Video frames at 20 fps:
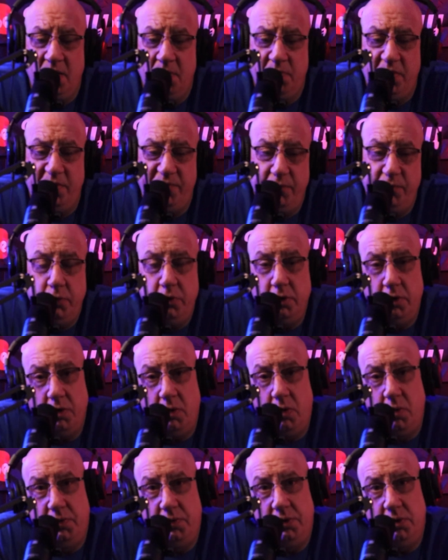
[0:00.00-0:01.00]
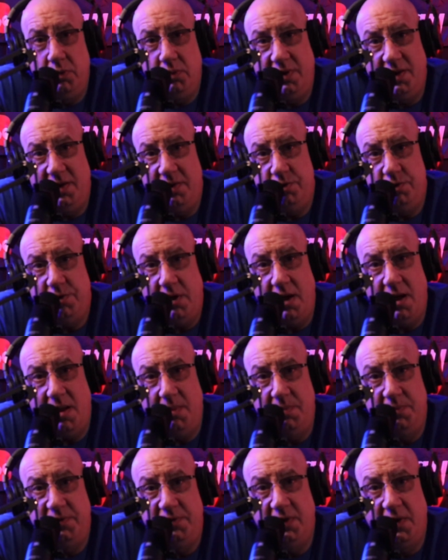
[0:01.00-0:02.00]
But if you're going to only go get
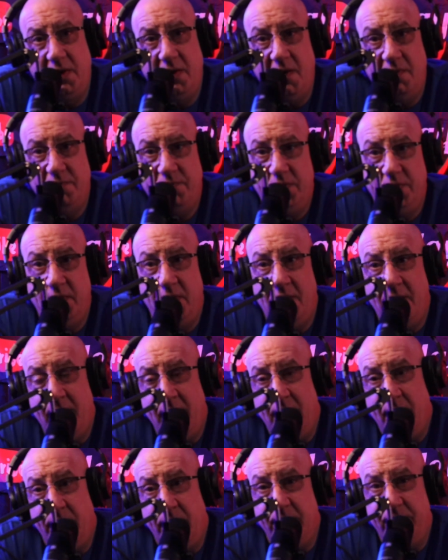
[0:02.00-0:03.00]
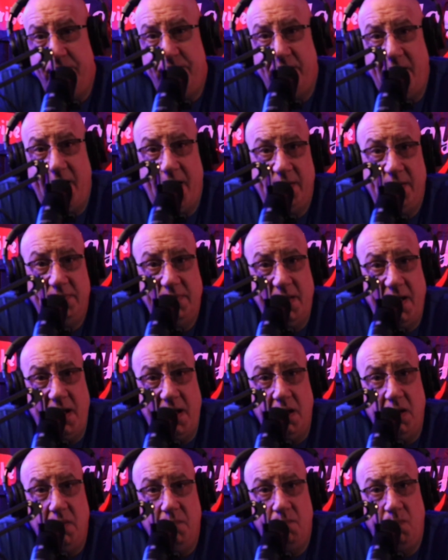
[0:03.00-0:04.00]
jobs to cover the fact
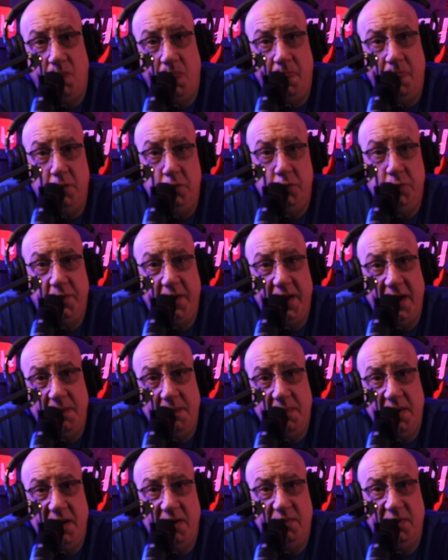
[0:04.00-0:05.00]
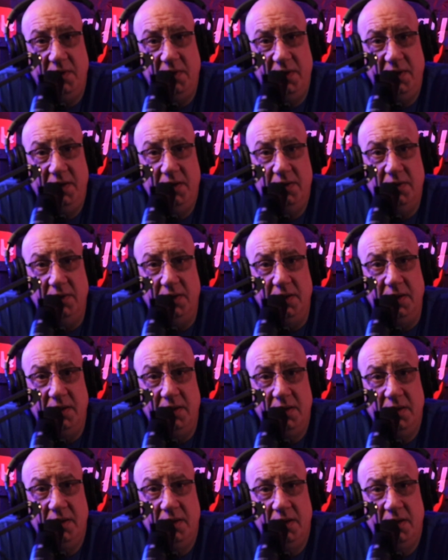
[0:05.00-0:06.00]
that you came here illegally,
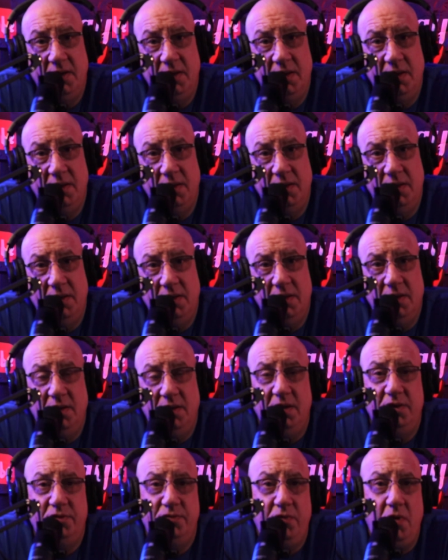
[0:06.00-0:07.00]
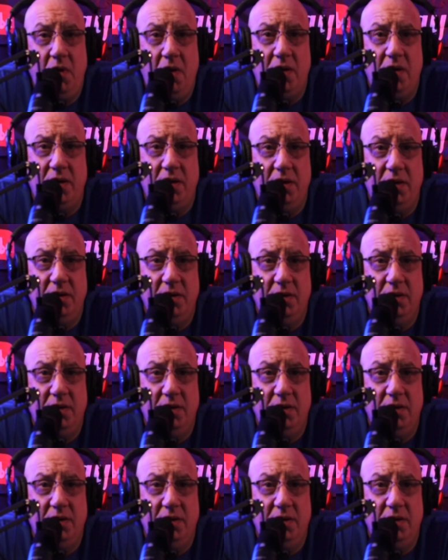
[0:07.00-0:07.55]
it's wrong.